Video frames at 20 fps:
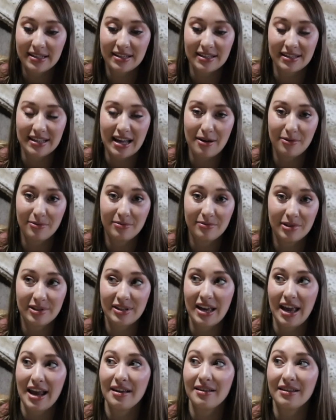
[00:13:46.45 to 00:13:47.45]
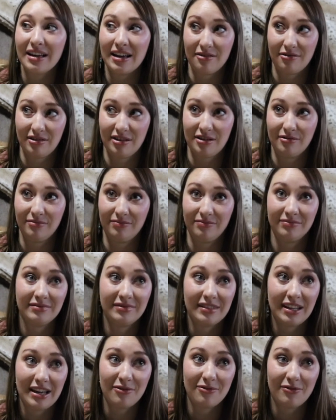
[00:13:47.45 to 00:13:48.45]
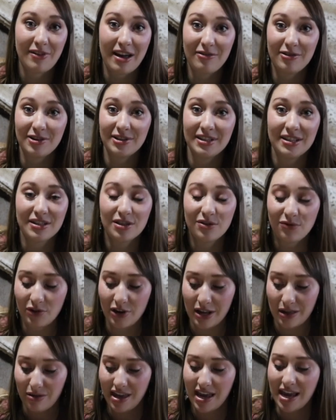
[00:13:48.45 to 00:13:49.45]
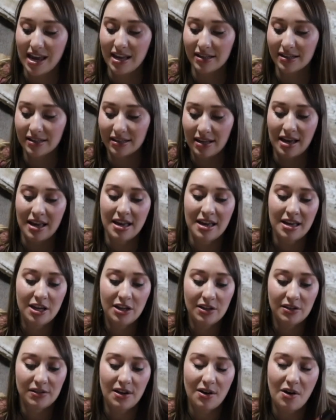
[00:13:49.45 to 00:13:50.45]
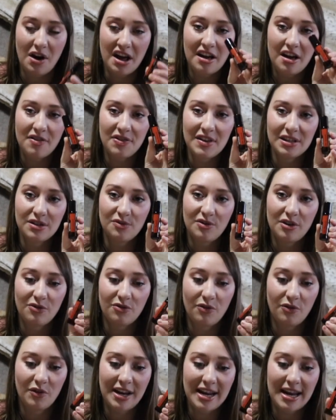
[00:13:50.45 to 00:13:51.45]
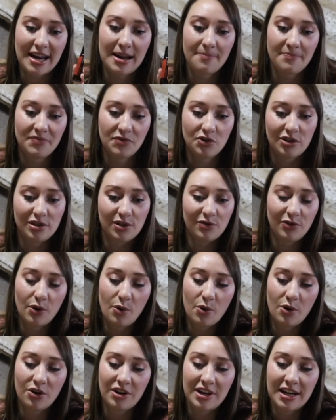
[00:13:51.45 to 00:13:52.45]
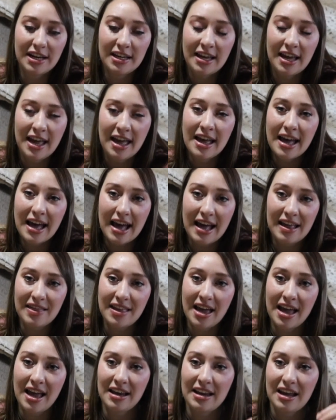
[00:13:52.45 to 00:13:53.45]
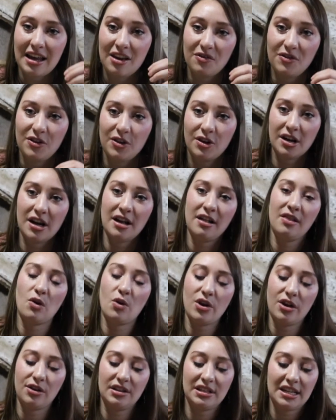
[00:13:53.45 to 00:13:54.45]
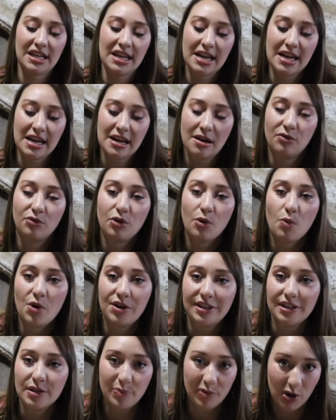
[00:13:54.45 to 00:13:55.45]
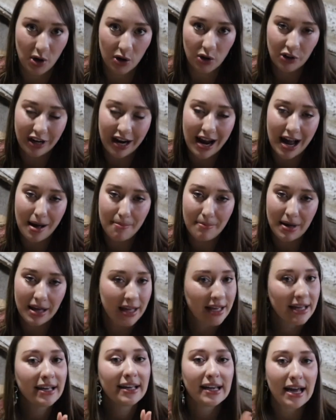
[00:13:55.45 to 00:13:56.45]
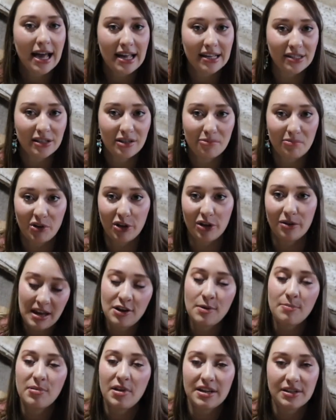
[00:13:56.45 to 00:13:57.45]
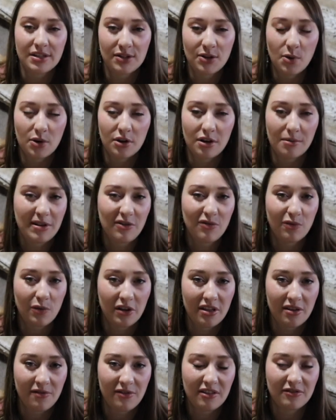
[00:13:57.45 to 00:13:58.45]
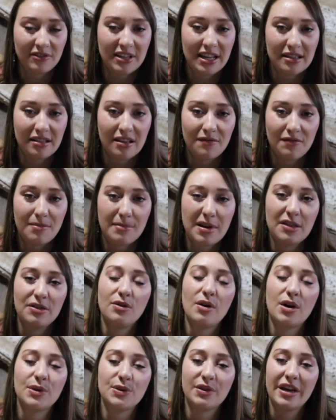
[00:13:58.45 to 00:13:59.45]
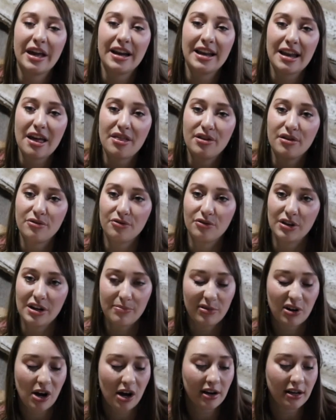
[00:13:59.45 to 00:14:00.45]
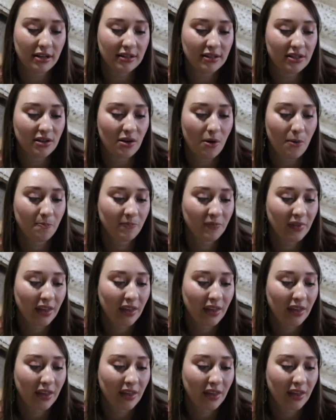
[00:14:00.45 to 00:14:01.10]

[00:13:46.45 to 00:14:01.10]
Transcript: because that was like, I don't know, like five or six free things. So I got this for free just for ordering. And then if you're a loyalty rewards program customer and you place an order before the 15th of the month, you also get another free product. So